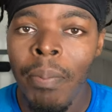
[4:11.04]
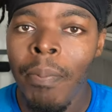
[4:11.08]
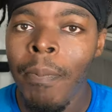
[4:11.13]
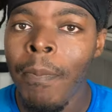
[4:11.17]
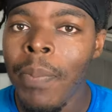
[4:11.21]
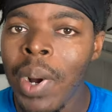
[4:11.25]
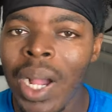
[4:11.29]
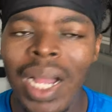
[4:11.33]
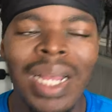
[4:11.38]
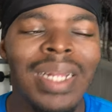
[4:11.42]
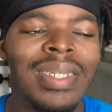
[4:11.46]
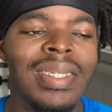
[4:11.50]

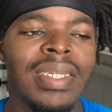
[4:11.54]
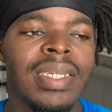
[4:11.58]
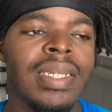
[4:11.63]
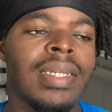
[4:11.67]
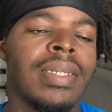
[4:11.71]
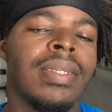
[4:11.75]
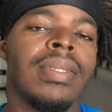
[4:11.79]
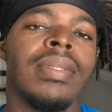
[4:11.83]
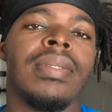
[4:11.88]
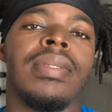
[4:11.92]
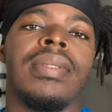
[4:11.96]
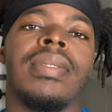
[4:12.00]
But
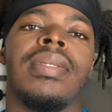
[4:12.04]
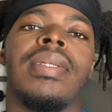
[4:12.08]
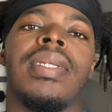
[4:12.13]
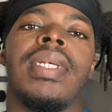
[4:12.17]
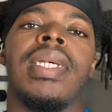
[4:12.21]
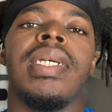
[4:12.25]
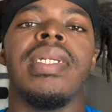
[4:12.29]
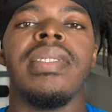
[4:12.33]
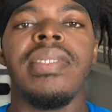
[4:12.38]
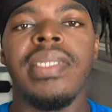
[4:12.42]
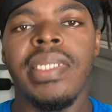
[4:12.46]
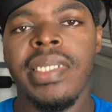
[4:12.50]

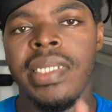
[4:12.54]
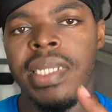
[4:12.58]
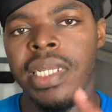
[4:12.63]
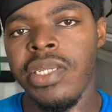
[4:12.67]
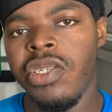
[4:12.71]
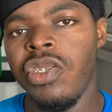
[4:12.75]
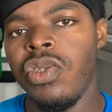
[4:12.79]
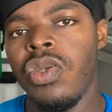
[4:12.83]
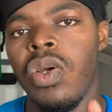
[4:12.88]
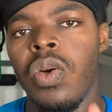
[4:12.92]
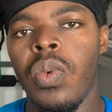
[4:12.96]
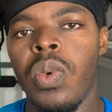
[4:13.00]
just let
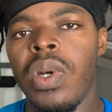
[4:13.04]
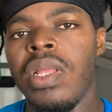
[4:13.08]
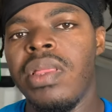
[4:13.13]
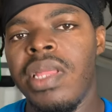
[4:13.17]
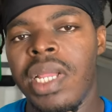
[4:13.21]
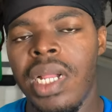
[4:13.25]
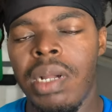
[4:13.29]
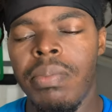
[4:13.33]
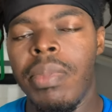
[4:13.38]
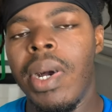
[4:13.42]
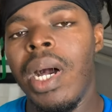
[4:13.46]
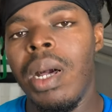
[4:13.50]
you know one
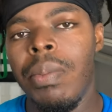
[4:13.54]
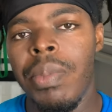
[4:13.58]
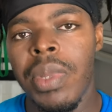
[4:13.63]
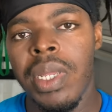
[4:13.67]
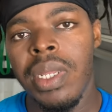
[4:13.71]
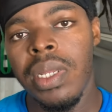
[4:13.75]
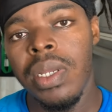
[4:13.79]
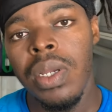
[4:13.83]
thing about me.